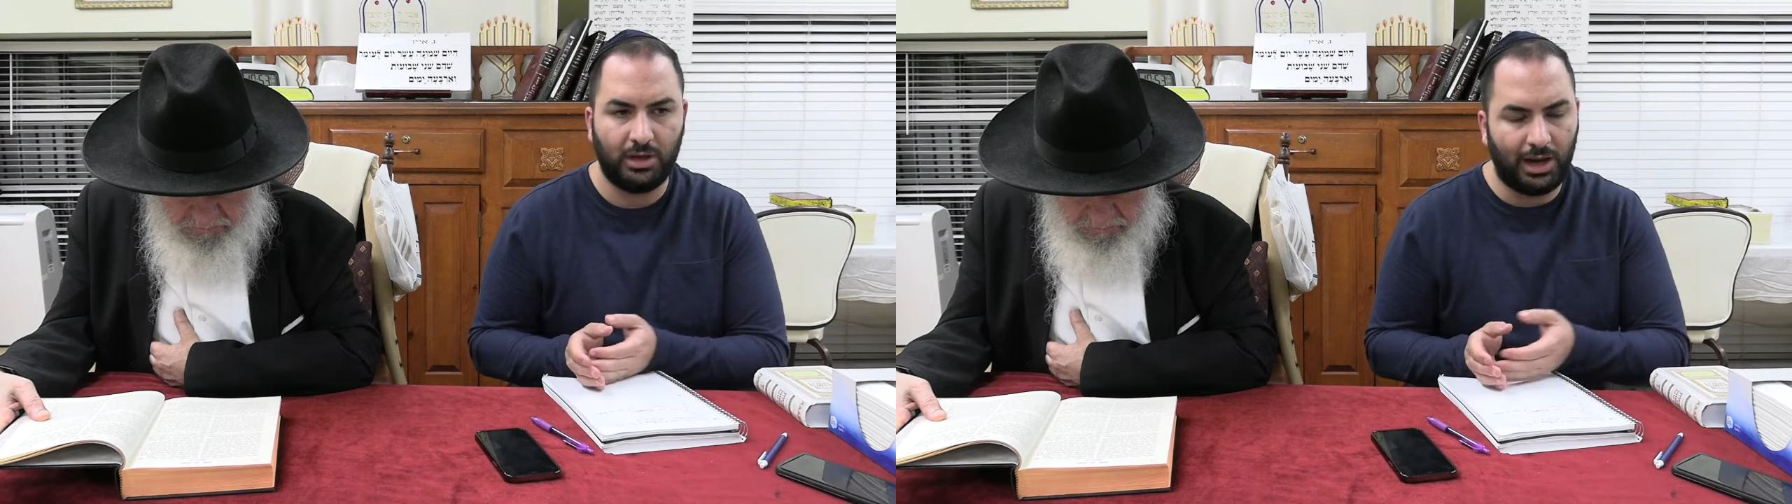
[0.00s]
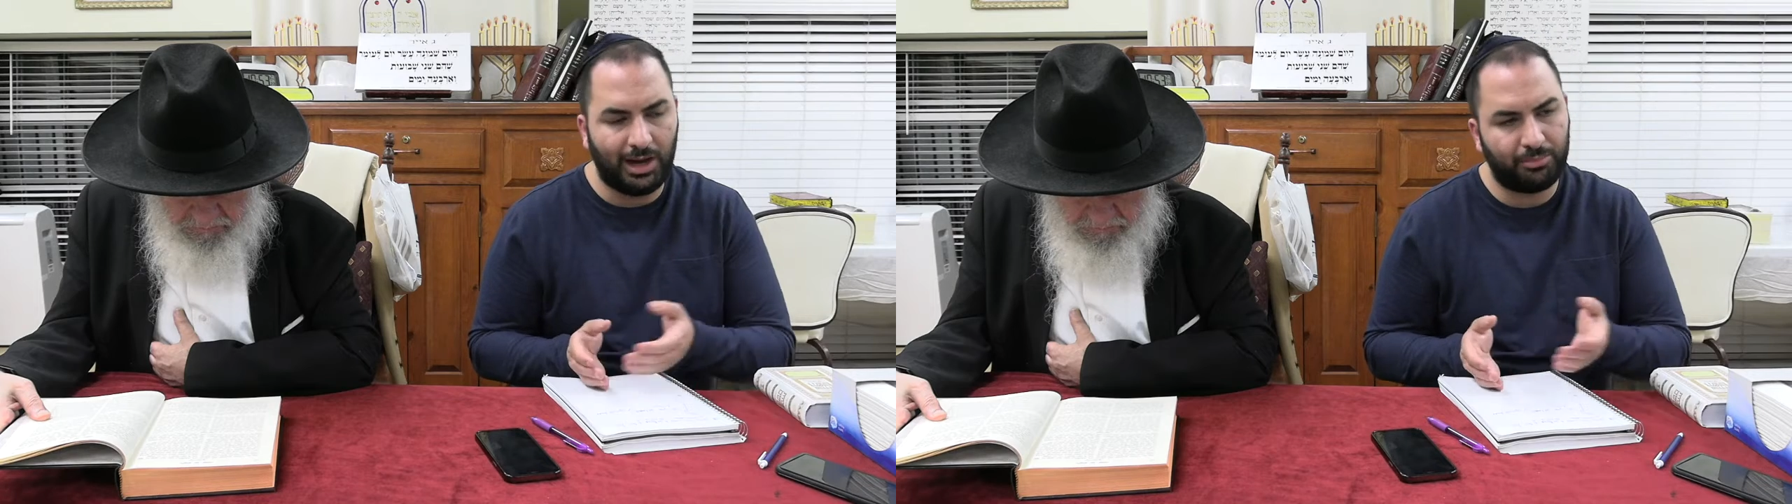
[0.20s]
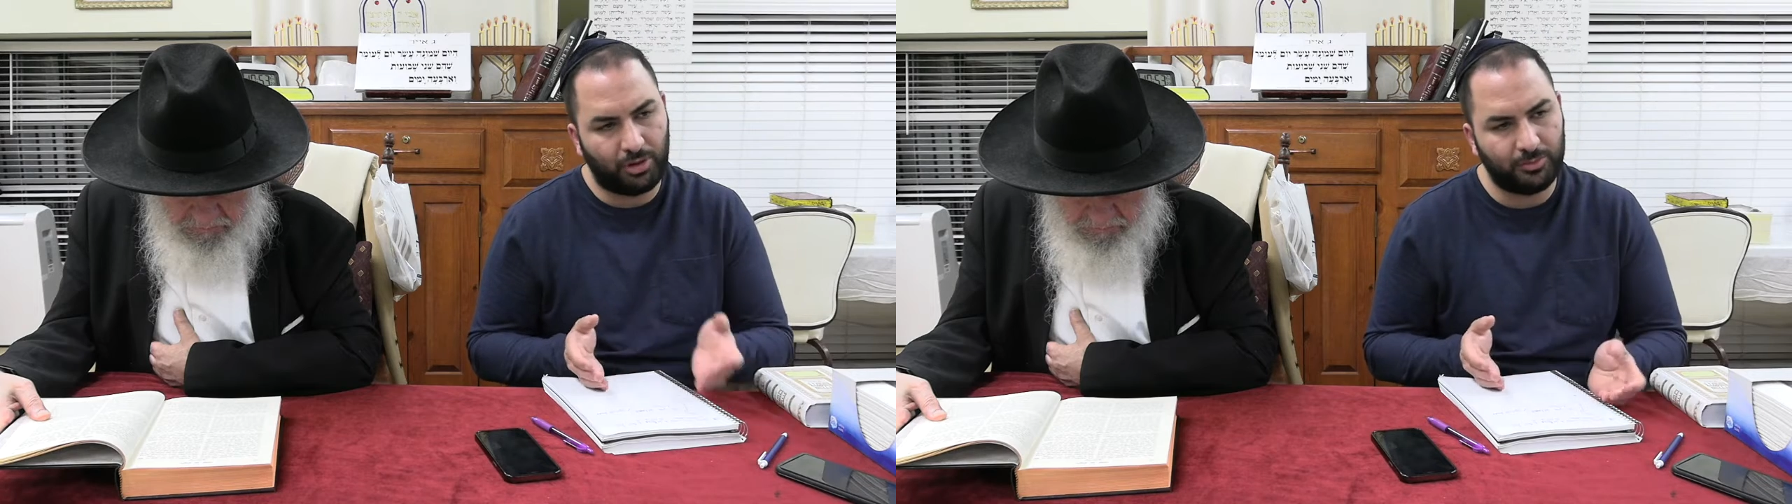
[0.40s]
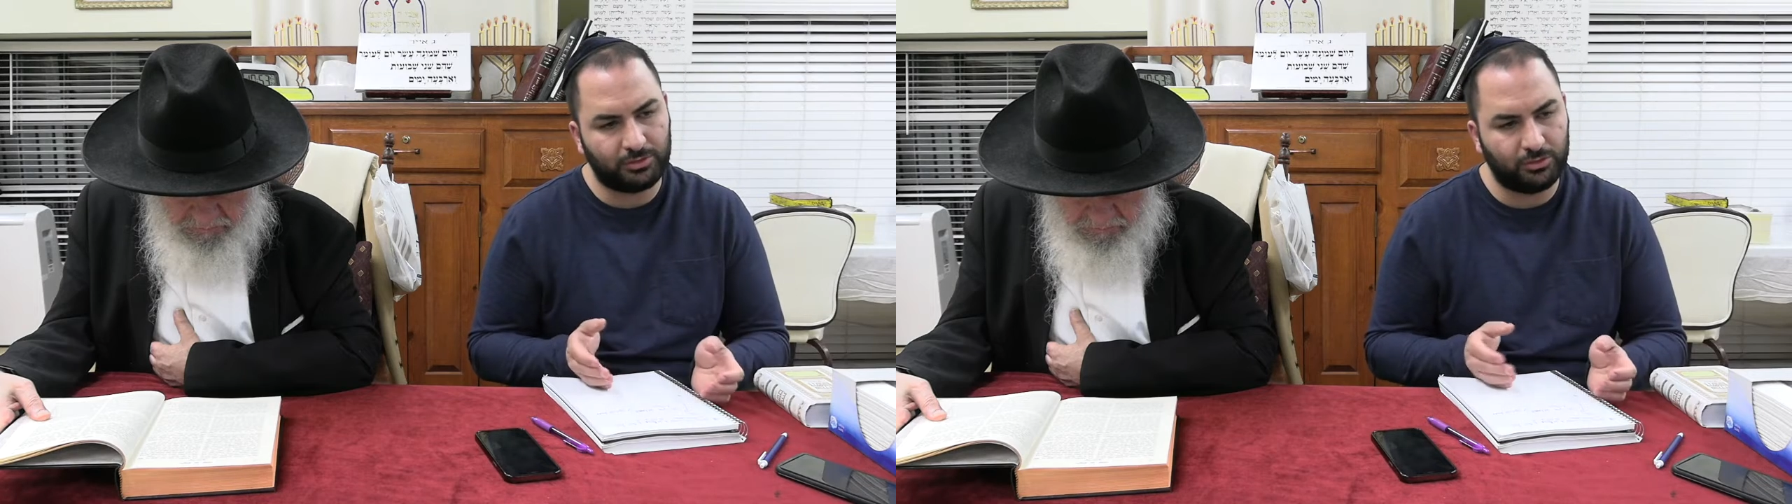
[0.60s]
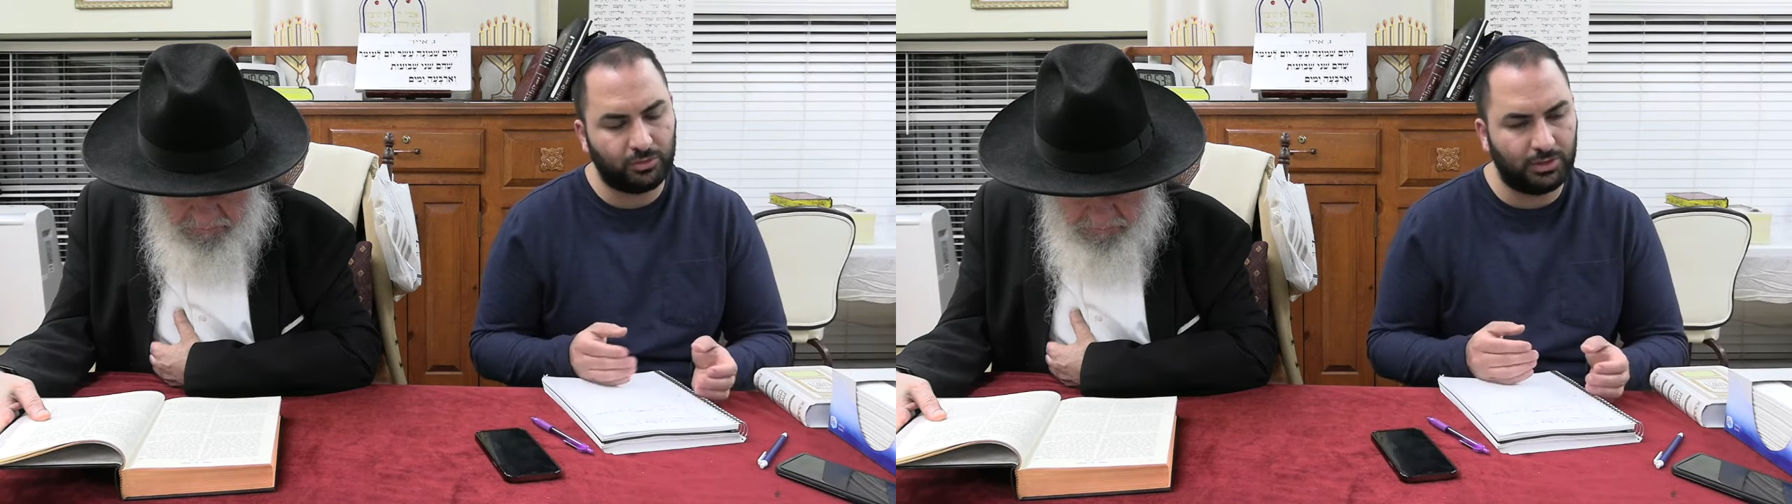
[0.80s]
I promise
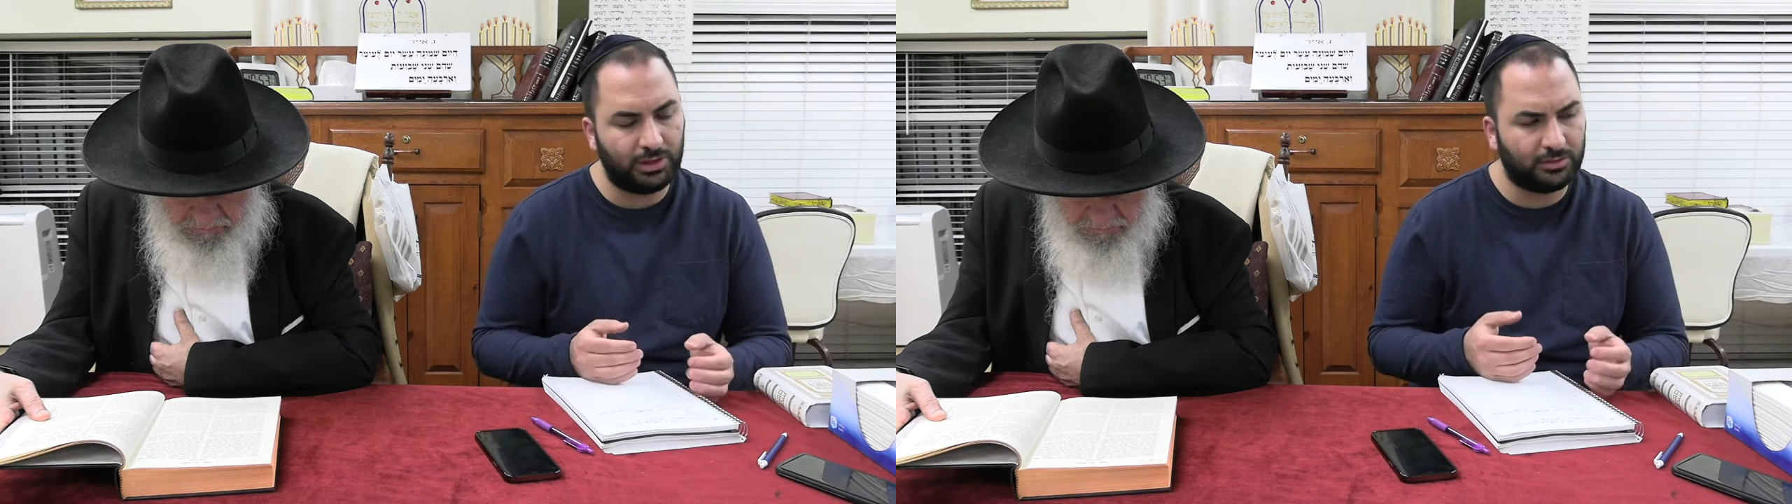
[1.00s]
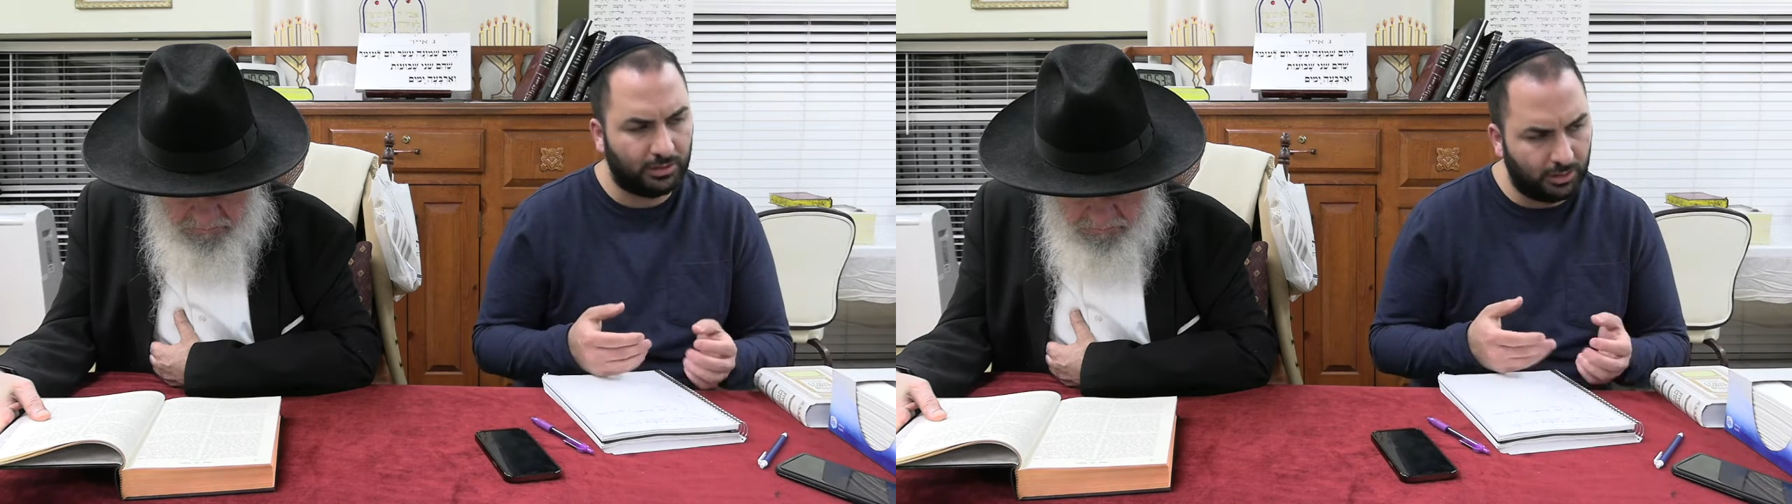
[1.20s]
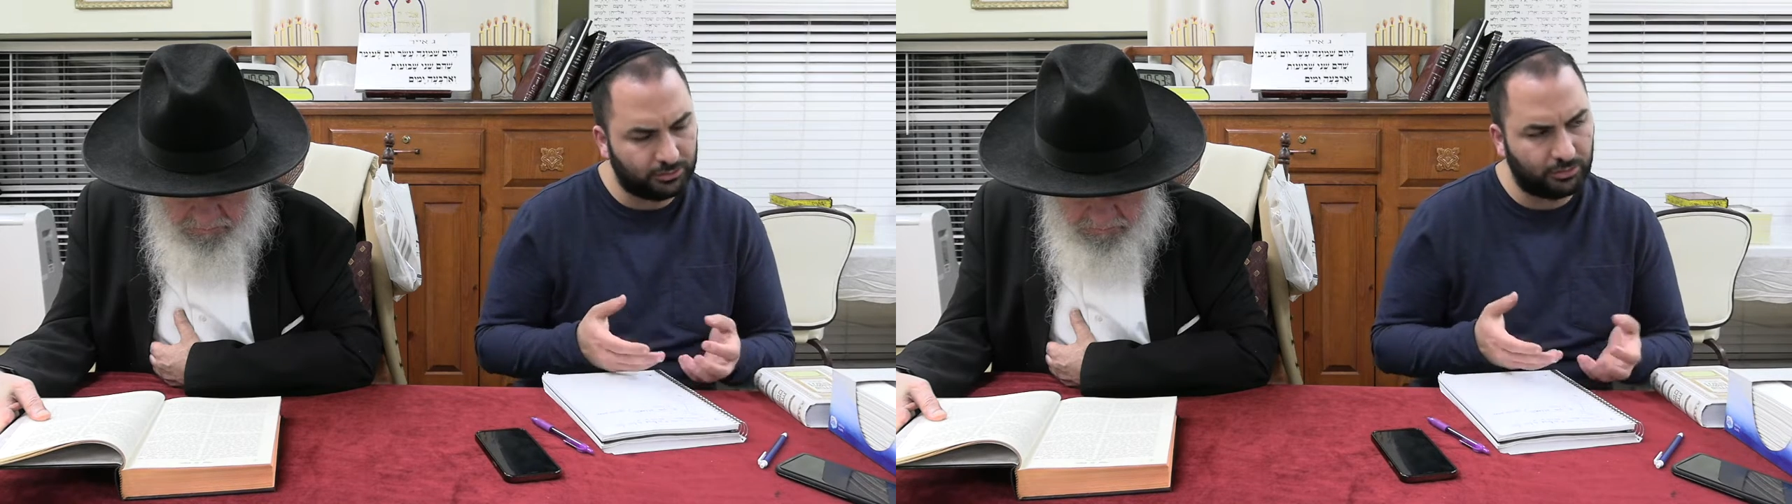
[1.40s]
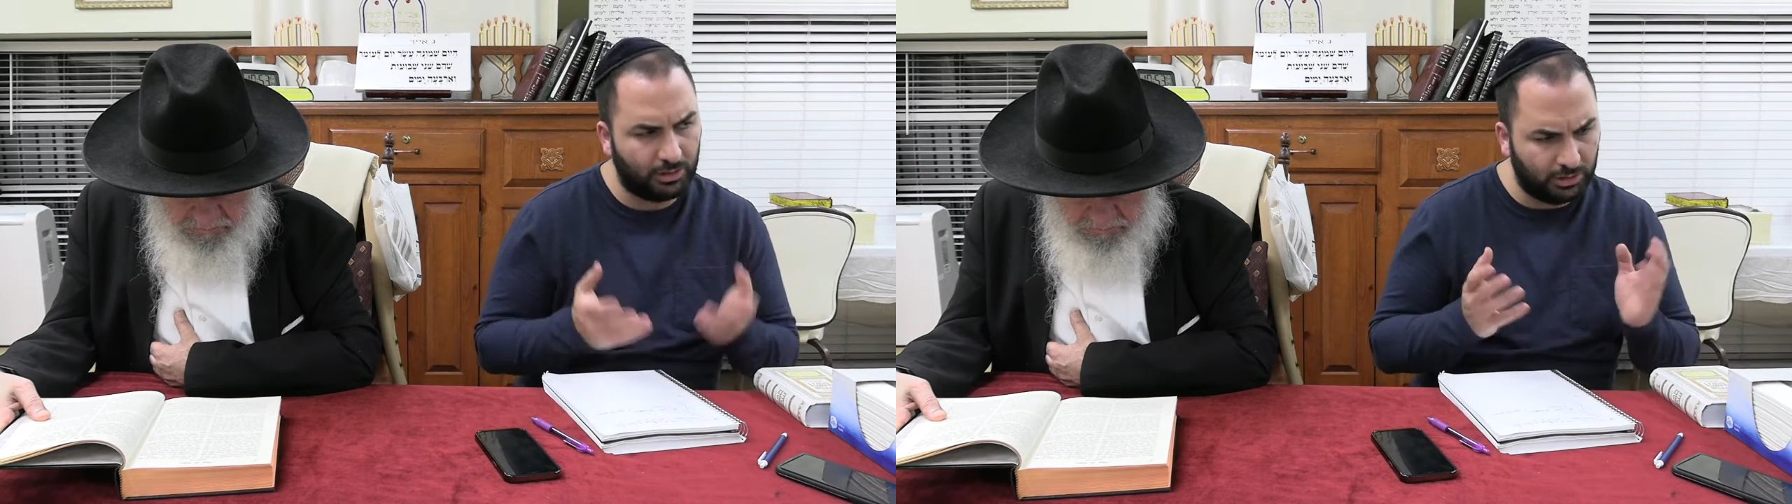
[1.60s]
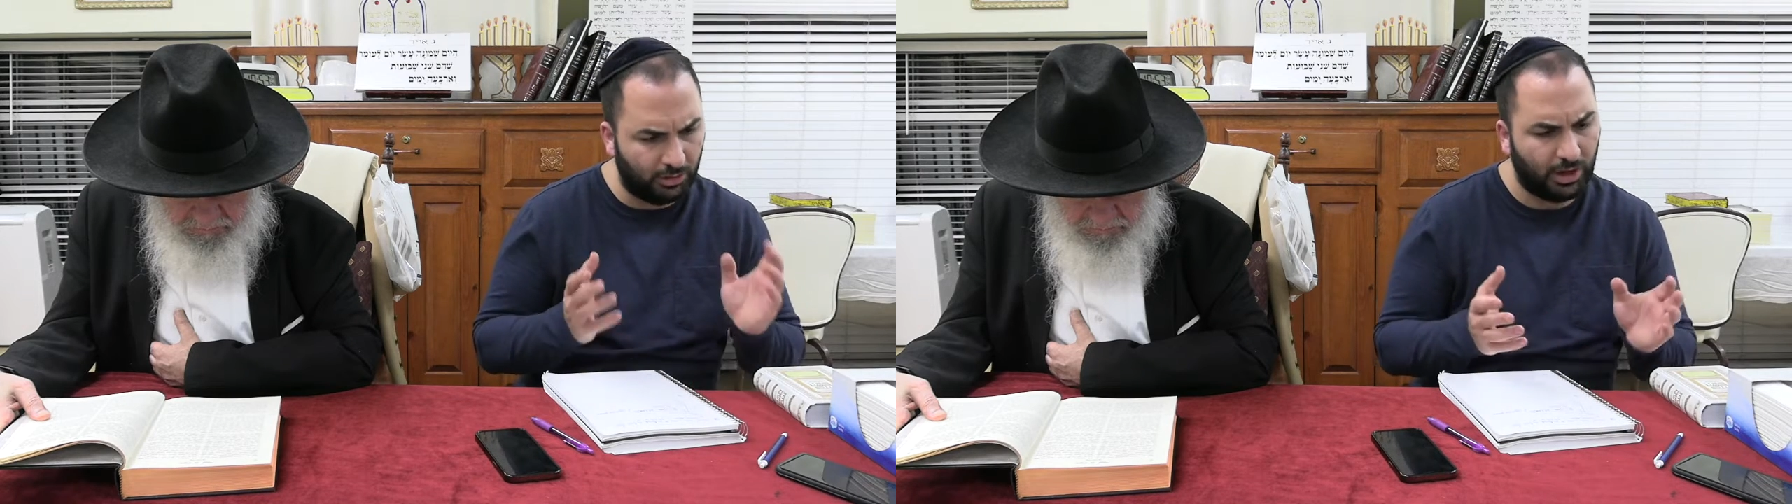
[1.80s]
to donate a certain, you know,